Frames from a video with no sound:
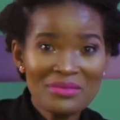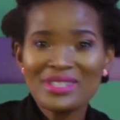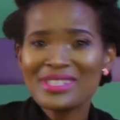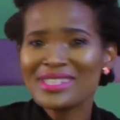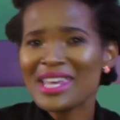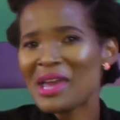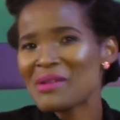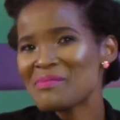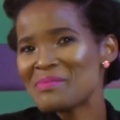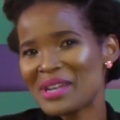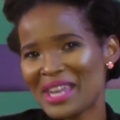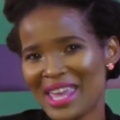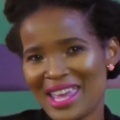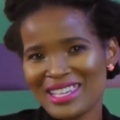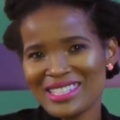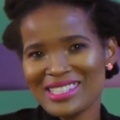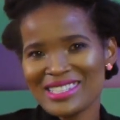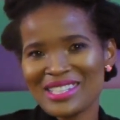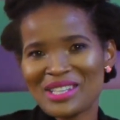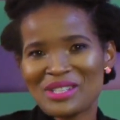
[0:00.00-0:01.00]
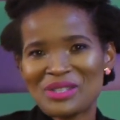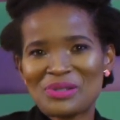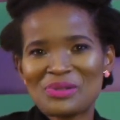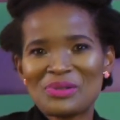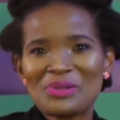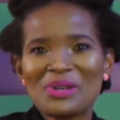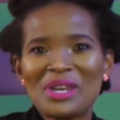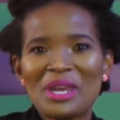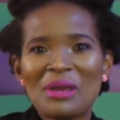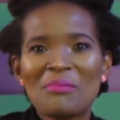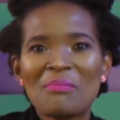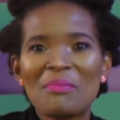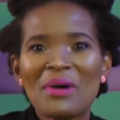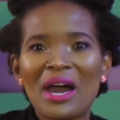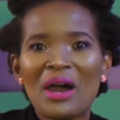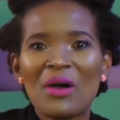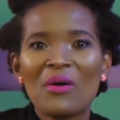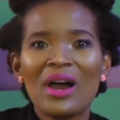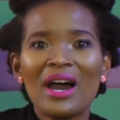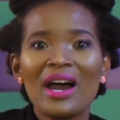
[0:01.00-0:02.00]
same place, to
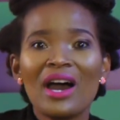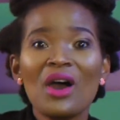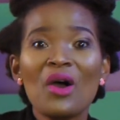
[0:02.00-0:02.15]
empower